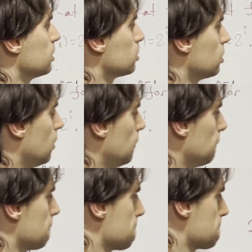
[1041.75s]

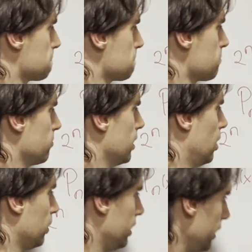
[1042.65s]
So
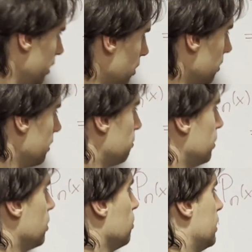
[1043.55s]
now here, if we
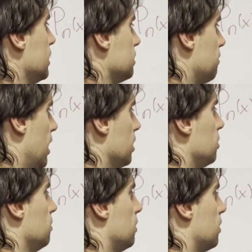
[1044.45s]
know this value,